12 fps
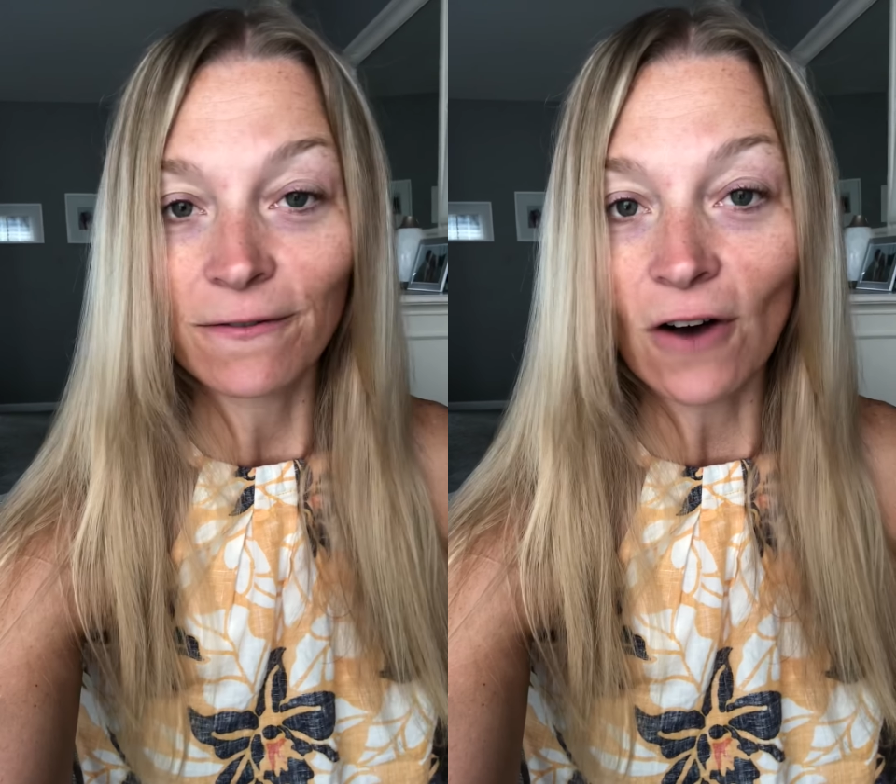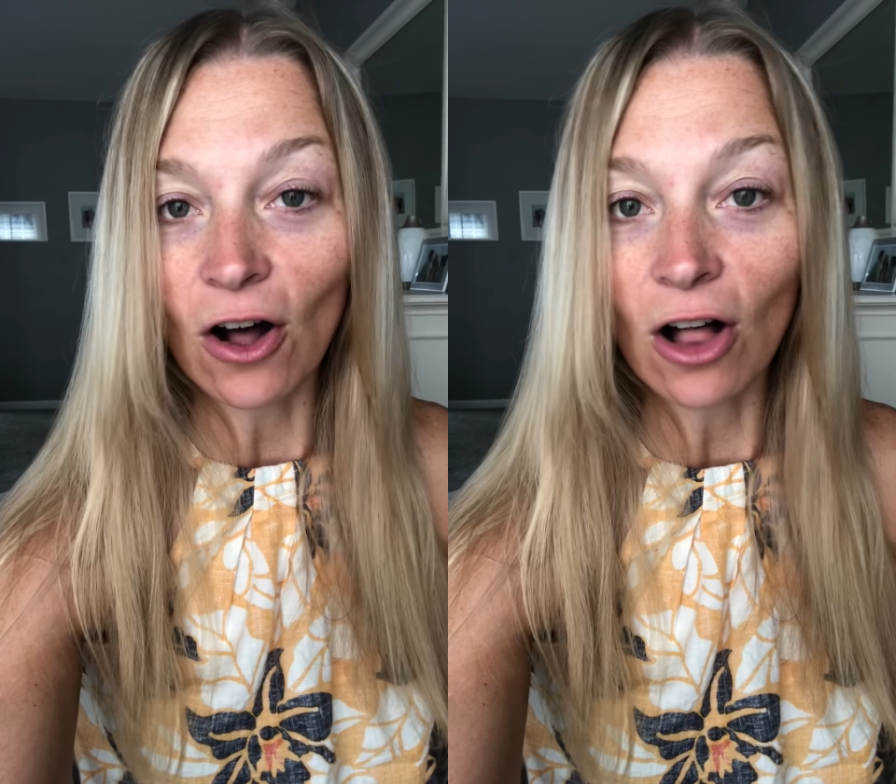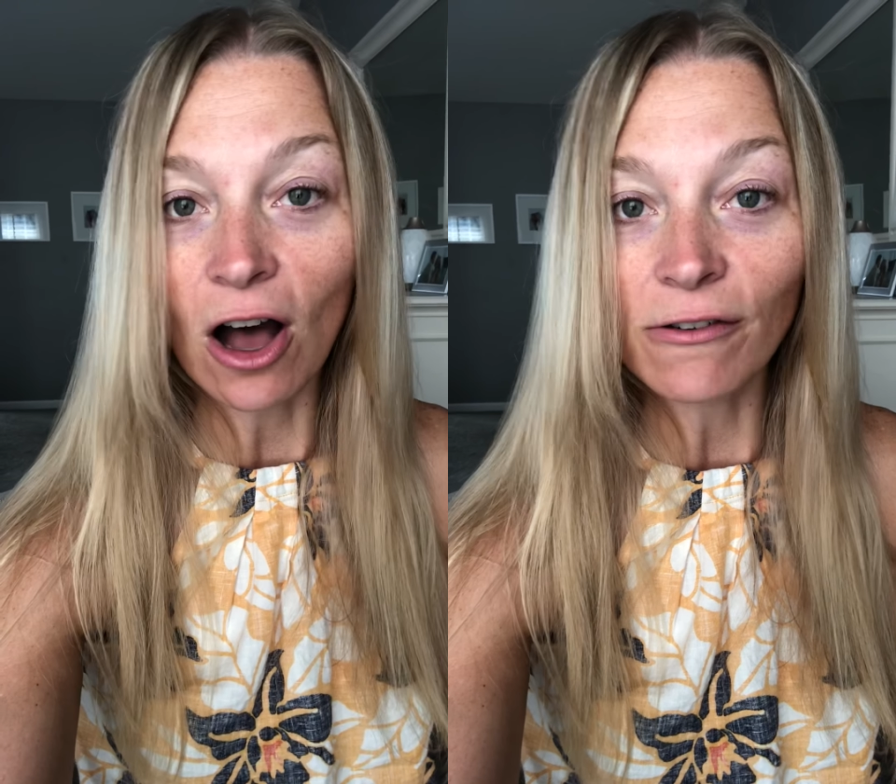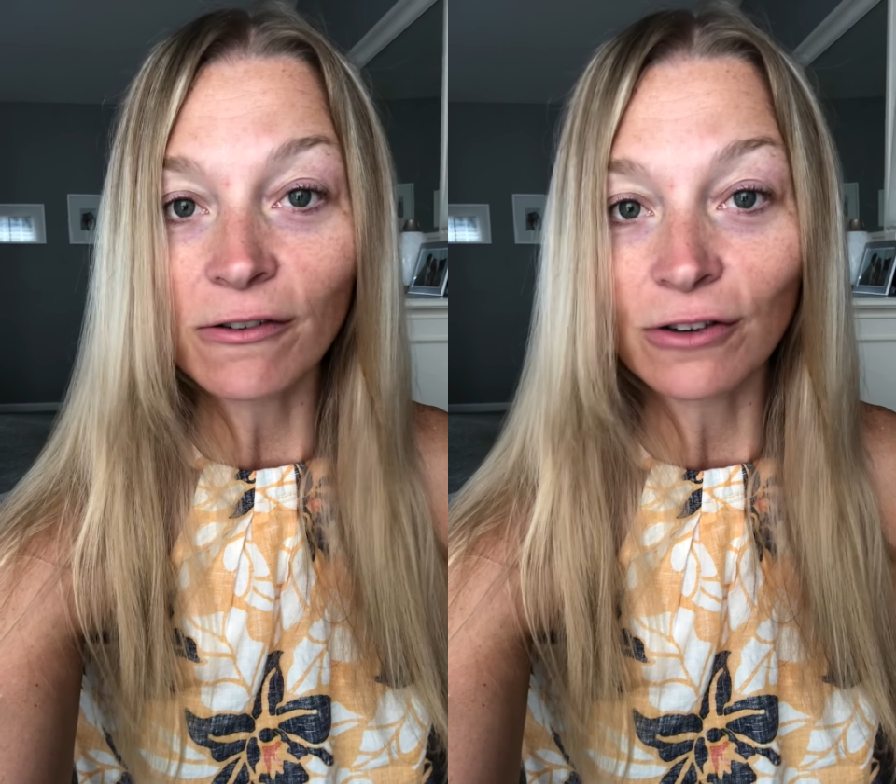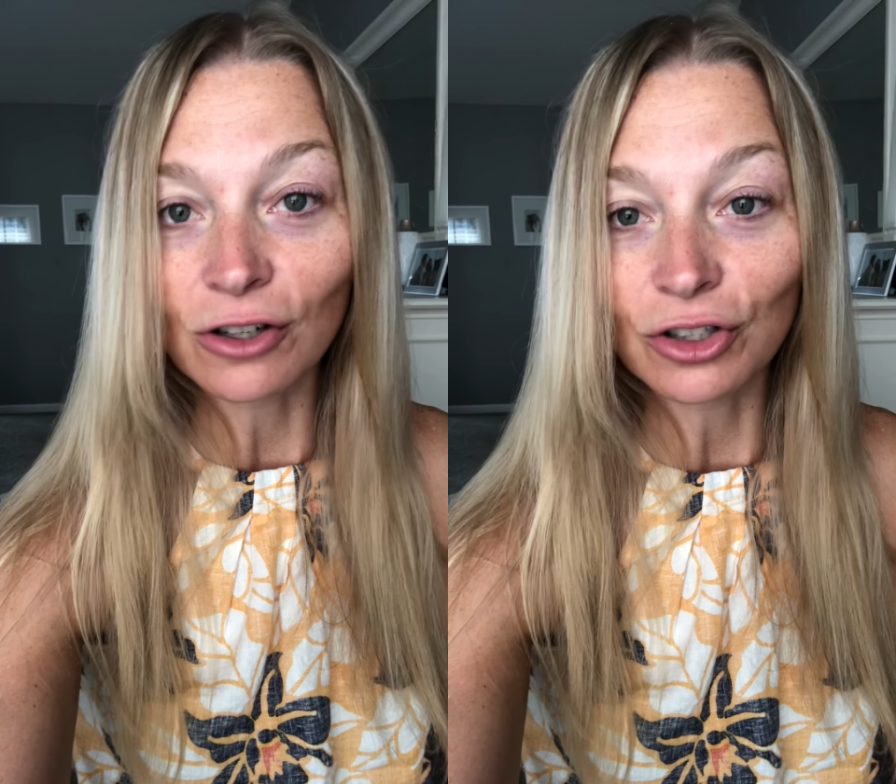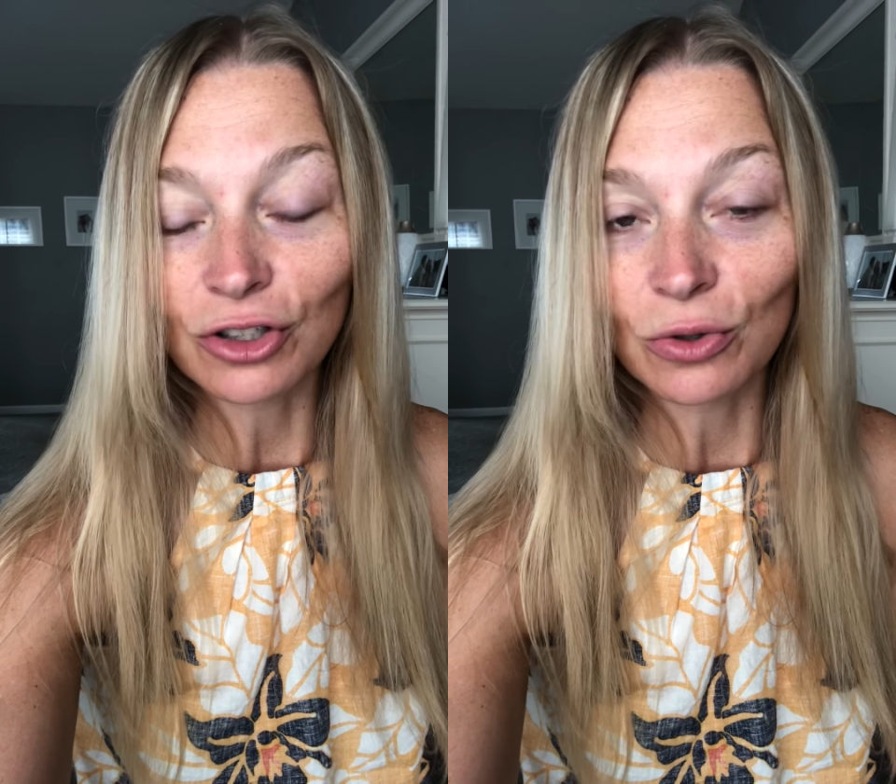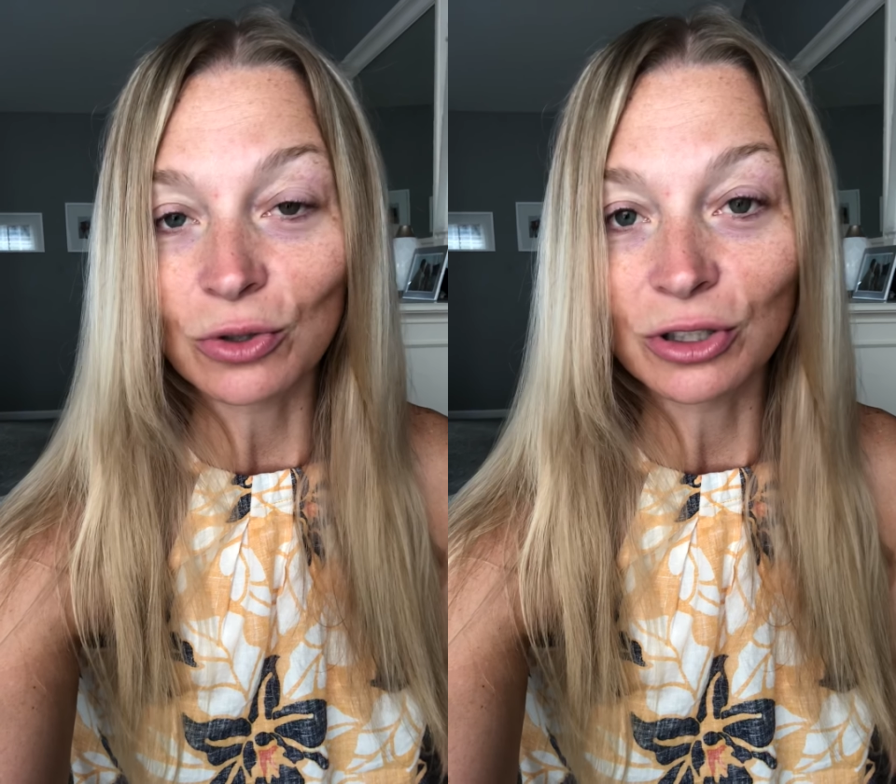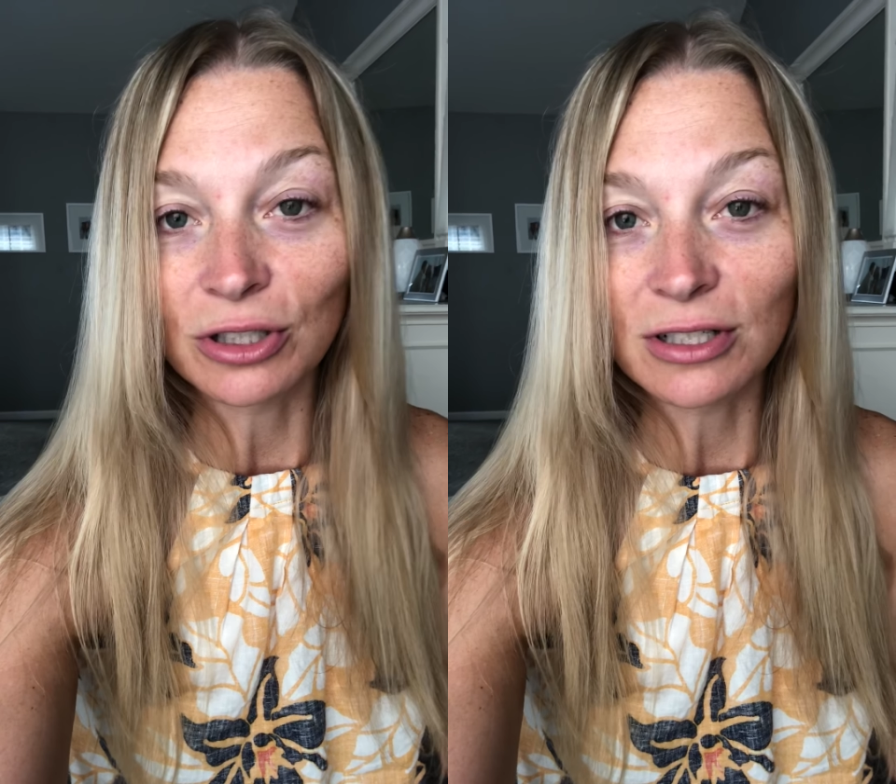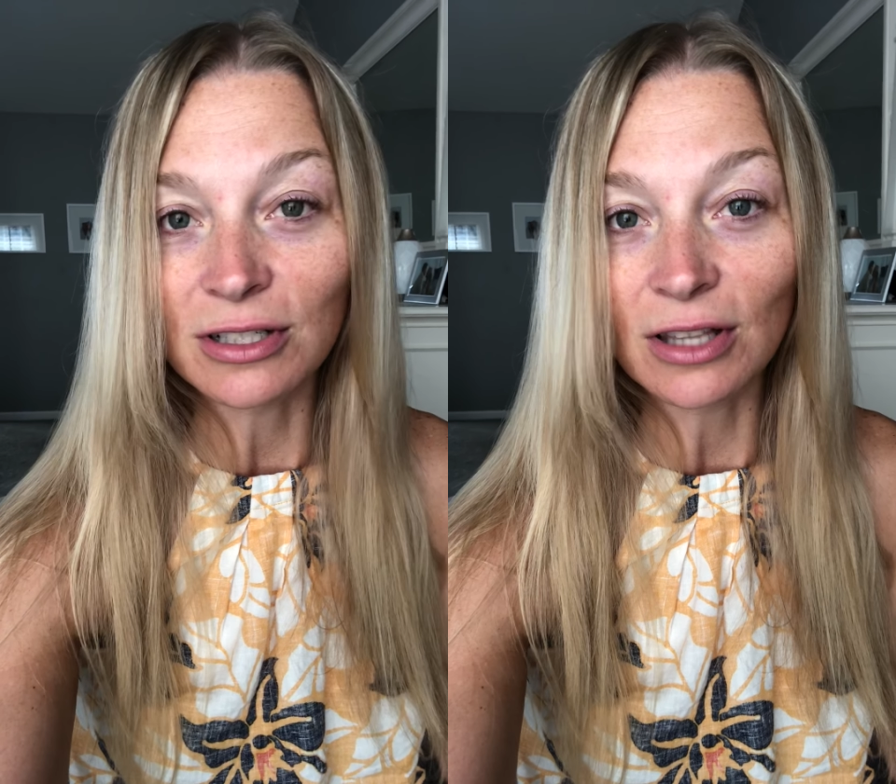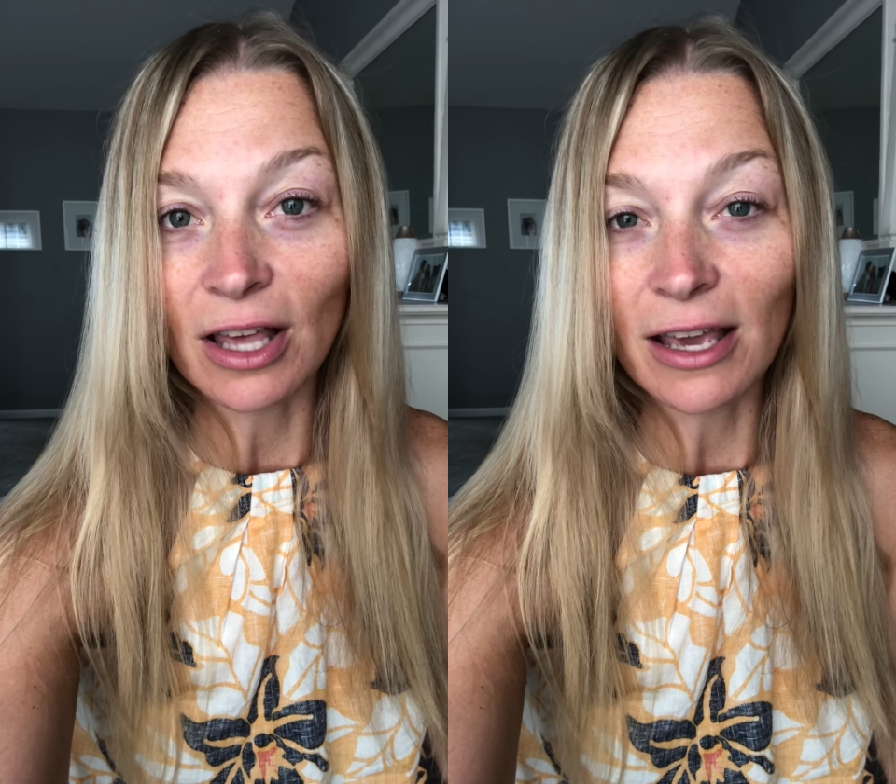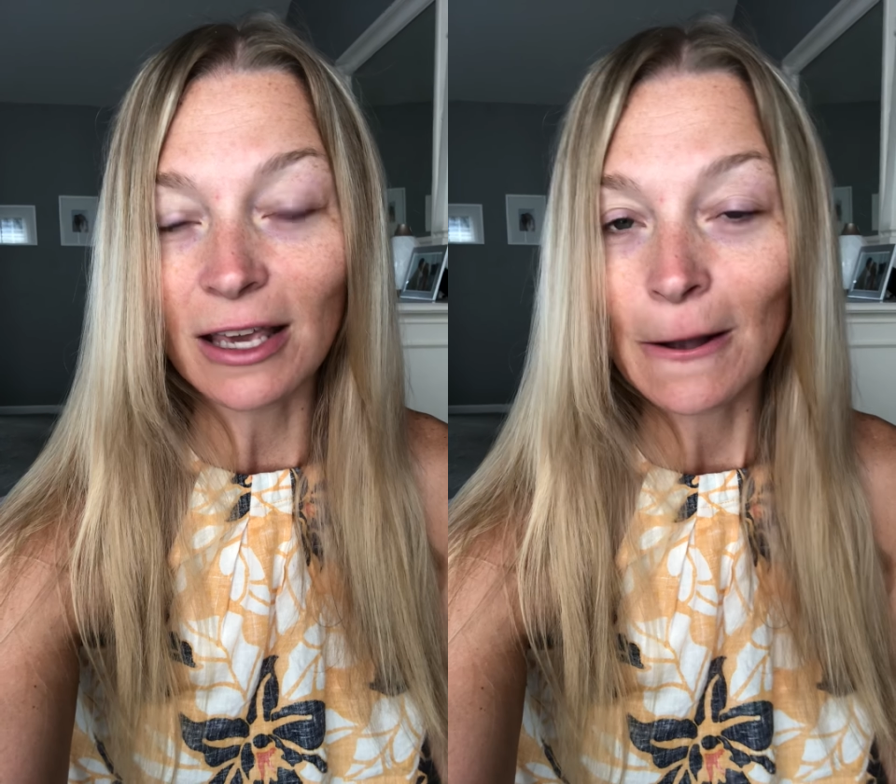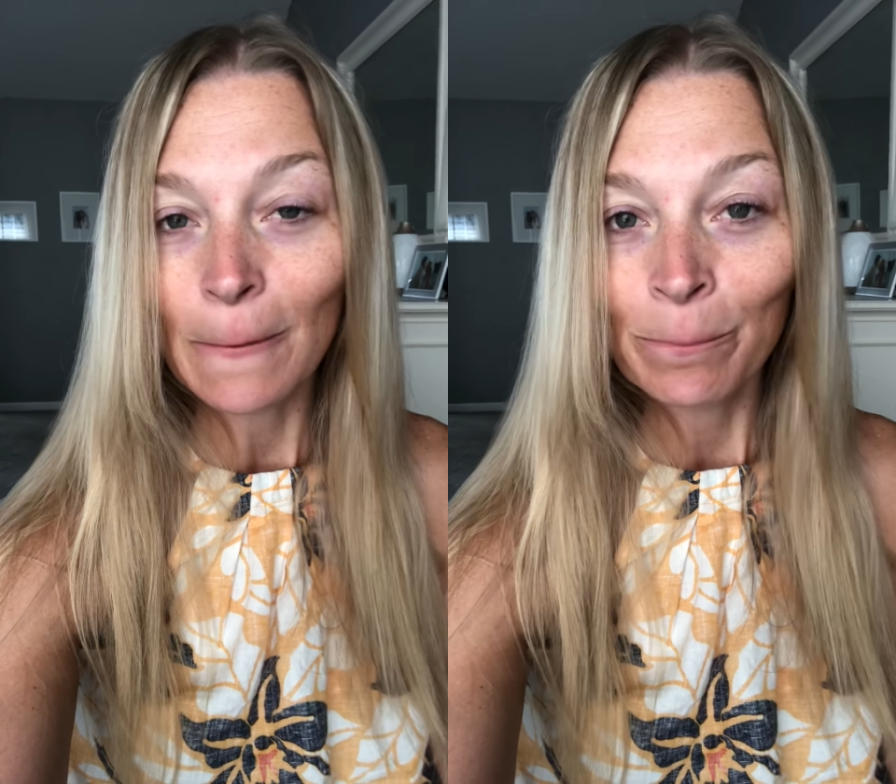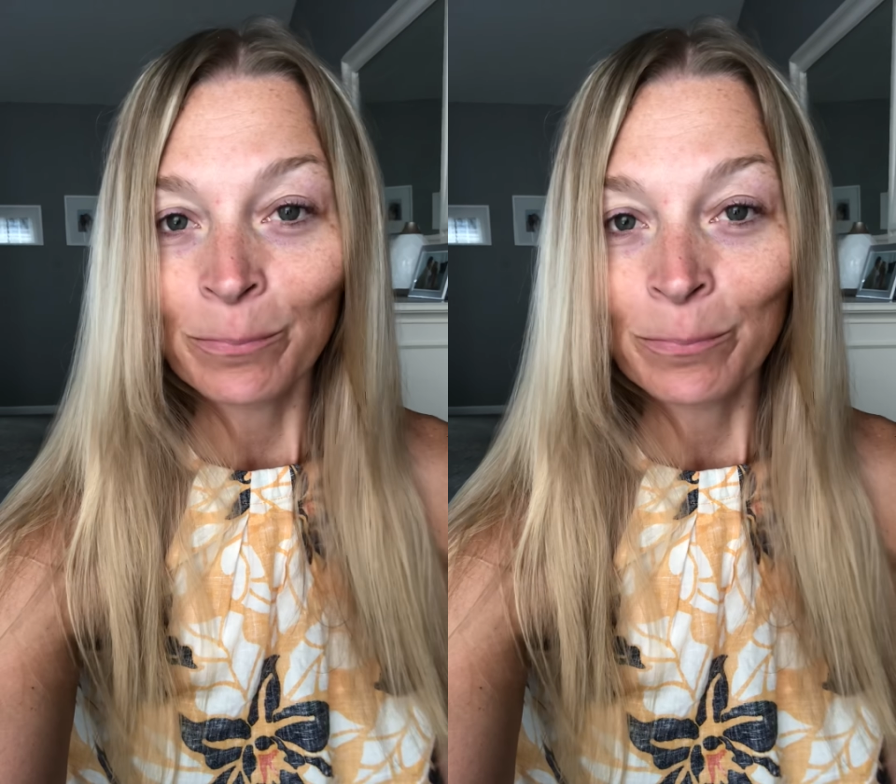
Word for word: fall off of her shoulders like